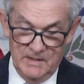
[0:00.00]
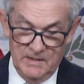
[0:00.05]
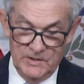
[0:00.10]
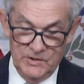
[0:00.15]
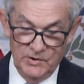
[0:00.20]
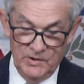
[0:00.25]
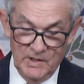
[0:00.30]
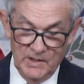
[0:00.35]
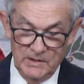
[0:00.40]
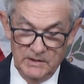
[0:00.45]

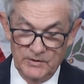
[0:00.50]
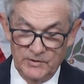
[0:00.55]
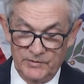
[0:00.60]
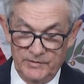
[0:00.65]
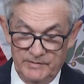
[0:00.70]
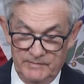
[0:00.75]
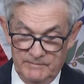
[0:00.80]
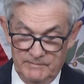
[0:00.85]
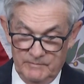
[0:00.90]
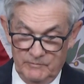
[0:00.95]
To
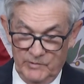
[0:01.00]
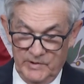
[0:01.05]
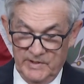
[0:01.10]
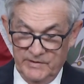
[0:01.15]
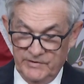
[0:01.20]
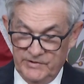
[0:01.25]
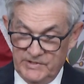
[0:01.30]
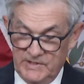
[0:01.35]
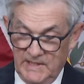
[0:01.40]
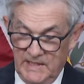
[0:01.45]
conclude, we
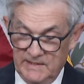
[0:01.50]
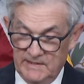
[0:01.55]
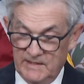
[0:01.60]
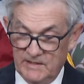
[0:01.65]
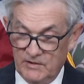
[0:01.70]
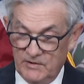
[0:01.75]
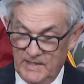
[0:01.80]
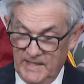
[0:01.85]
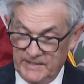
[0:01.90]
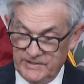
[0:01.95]
understand that
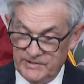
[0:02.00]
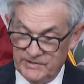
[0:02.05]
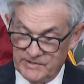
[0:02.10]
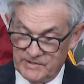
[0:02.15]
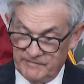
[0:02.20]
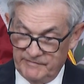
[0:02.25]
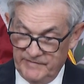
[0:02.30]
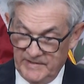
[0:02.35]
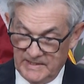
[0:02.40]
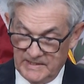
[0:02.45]
our
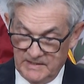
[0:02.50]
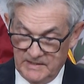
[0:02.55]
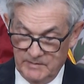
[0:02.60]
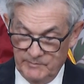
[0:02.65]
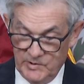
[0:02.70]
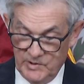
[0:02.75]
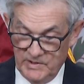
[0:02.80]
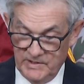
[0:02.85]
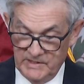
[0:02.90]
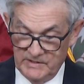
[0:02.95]
actions affect
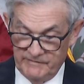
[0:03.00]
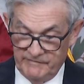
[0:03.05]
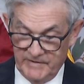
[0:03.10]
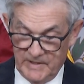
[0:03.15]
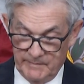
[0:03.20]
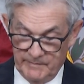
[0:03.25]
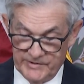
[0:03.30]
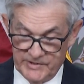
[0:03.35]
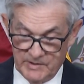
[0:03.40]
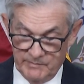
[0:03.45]
communities,
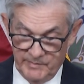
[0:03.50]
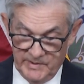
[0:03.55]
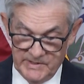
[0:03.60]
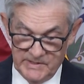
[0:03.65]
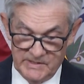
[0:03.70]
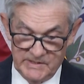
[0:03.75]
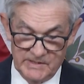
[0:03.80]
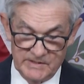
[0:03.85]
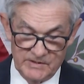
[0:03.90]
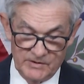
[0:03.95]
families, and
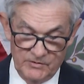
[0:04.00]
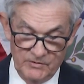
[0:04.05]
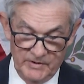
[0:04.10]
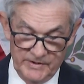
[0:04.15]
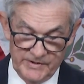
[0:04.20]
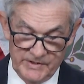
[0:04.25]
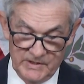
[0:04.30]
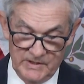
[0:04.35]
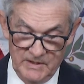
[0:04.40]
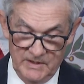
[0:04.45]
businesses
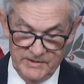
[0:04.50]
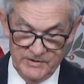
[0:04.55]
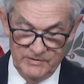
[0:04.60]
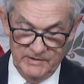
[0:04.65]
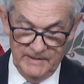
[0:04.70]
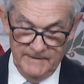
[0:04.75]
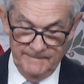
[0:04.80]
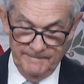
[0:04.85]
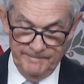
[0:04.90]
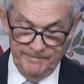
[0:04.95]
across the
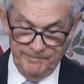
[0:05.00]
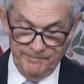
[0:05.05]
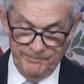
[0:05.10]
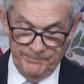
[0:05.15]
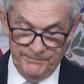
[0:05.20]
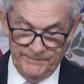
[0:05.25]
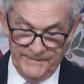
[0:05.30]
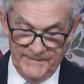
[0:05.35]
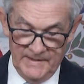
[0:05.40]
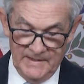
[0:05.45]
country.
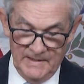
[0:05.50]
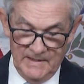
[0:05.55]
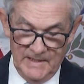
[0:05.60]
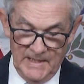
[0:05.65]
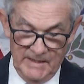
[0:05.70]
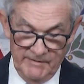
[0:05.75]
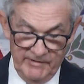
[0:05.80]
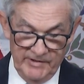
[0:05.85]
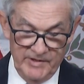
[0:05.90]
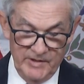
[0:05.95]

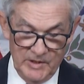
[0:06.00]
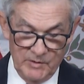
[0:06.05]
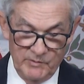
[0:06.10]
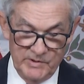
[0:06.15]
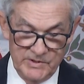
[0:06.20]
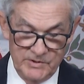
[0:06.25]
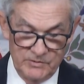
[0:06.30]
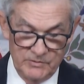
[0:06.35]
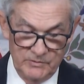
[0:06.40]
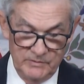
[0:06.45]
Everything
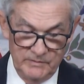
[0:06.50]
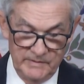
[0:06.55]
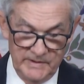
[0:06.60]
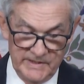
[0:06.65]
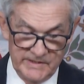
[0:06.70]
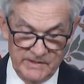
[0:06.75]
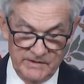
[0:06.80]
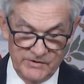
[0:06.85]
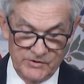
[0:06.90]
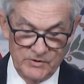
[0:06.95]
we do
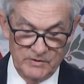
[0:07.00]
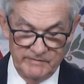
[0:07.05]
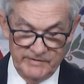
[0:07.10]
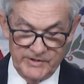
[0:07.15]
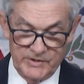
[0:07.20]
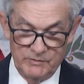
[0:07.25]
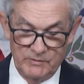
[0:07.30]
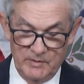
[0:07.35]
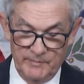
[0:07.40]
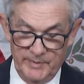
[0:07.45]
is in
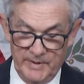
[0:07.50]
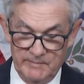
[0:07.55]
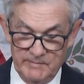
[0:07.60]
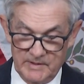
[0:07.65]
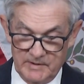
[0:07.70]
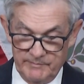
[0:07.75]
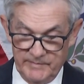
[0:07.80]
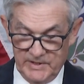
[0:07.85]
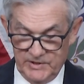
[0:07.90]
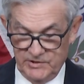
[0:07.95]
service to our
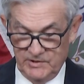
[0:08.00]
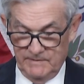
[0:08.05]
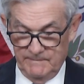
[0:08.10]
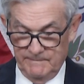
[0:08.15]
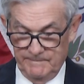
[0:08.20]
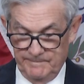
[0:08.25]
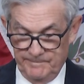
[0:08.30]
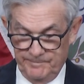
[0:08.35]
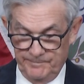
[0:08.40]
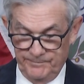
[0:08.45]
public mission.
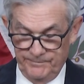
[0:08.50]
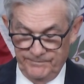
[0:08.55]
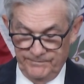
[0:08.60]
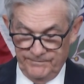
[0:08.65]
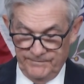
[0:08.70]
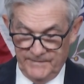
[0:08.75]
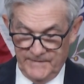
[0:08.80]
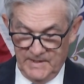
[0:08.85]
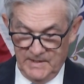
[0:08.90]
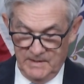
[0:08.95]

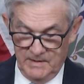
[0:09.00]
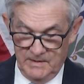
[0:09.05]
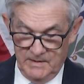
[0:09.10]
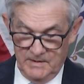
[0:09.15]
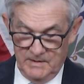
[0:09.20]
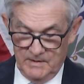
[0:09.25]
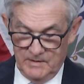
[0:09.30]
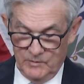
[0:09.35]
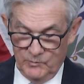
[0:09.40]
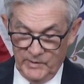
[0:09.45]

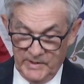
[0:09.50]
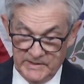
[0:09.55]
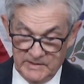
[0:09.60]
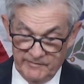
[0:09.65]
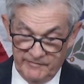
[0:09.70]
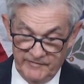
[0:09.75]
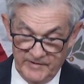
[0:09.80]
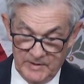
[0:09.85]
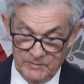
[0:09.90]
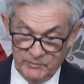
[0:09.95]
We at
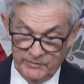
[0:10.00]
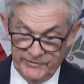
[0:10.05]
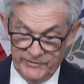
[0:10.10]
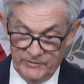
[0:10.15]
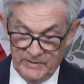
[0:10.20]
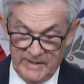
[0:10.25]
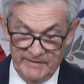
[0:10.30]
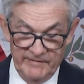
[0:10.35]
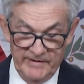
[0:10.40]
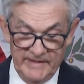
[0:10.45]
the Fed will
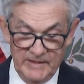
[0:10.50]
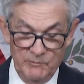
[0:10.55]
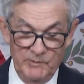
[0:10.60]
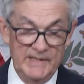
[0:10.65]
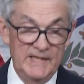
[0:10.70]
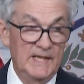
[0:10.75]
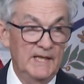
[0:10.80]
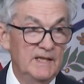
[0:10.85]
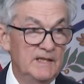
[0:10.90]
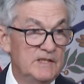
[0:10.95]
do everything we
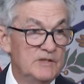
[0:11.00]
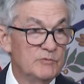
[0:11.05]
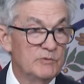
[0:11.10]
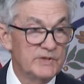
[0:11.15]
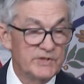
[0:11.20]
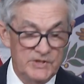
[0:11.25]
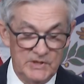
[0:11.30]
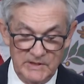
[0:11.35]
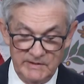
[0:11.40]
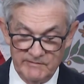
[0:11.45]
can to
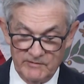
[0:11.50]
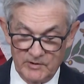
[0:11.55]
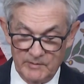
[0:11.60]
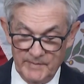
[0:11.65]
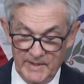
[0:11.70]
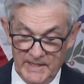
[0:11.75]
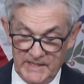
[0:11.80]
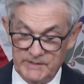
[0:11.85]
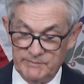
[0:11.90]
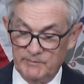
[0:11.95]
achieve our
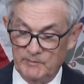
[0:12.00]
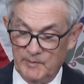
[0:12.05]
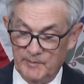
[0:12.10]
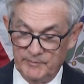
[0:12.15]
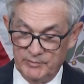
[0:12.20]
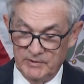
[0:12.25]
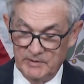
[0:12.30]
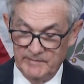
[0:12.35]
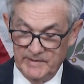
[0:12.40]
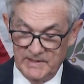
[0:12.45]
maximum
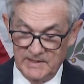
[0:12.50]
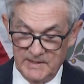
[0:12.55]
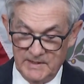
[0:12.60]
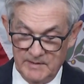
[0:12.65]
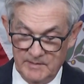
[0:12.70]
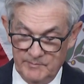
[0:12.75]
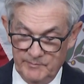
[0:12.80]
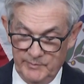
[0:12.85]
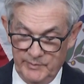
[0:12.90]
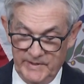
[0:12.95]
employment
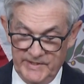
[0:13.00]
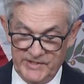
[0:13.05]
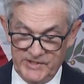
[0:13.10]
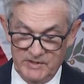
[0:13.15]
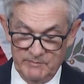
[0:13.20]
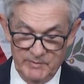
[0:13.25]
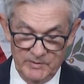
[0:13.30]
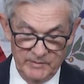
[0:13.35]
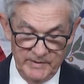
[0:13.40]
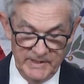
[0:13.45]
and price
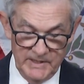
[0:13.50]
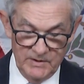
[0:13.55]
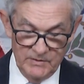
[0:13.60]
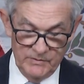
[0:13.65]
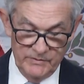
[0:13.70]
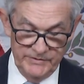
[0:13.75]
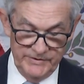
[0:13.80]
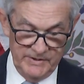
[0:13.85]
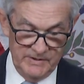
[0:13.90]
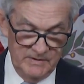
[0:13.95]
stability
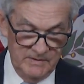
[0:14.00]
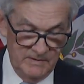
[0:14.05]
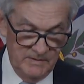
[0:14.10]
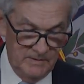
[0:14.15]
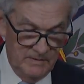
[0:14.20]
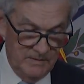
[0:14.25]
goals.